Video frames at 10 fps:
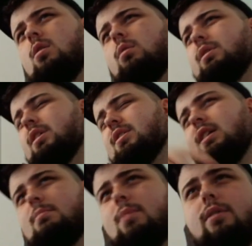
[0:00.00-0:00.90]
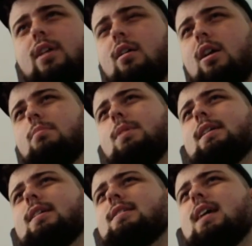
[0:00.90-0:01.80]
with a seatbelt, they're going to be at
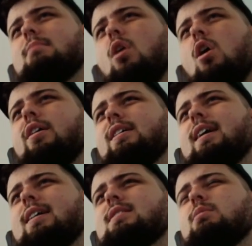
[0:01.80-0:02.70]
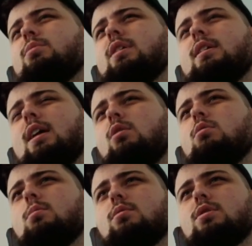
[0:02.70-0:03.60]
the same height as they would in their
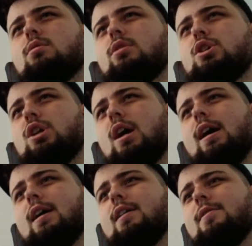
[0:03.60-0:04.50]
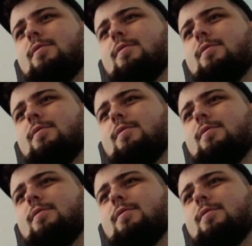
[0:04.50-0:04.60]
normal sort of chair.